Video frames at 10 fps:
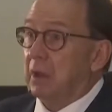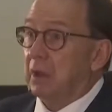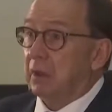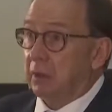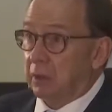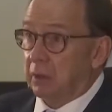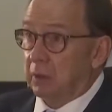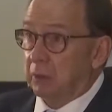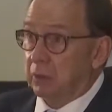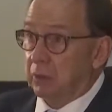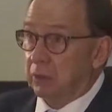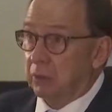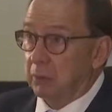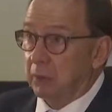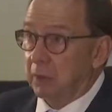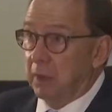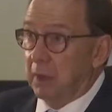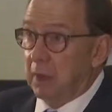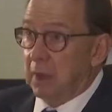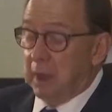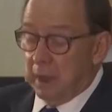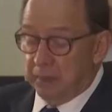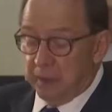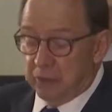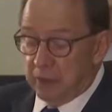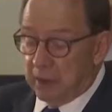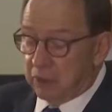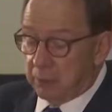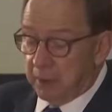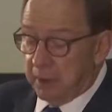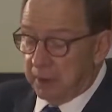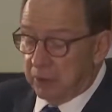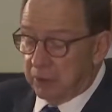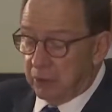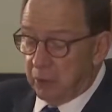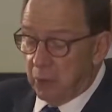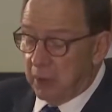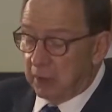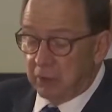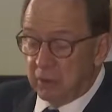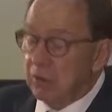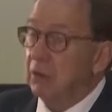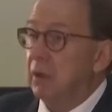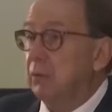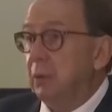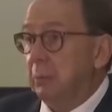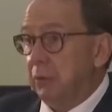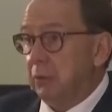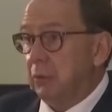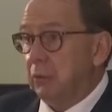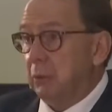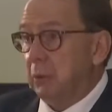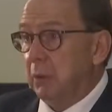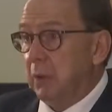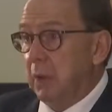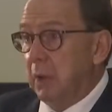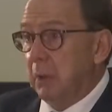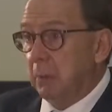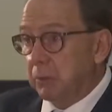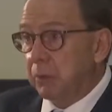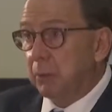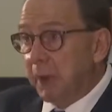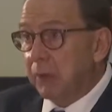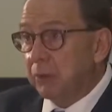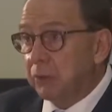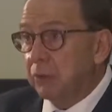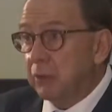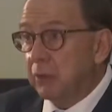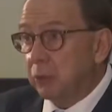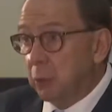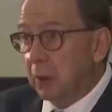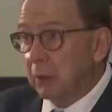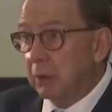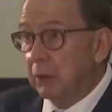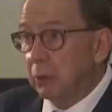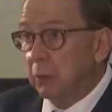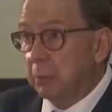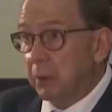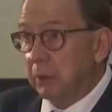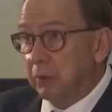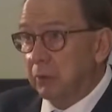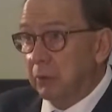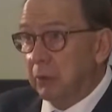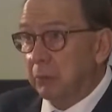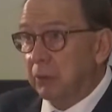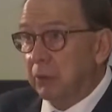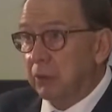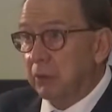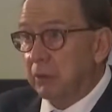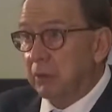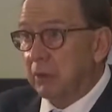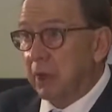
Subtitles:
including Mr. Zuma. And that's an explanation required not only from Mr. Zuma, but from others as well who were part of the top six at the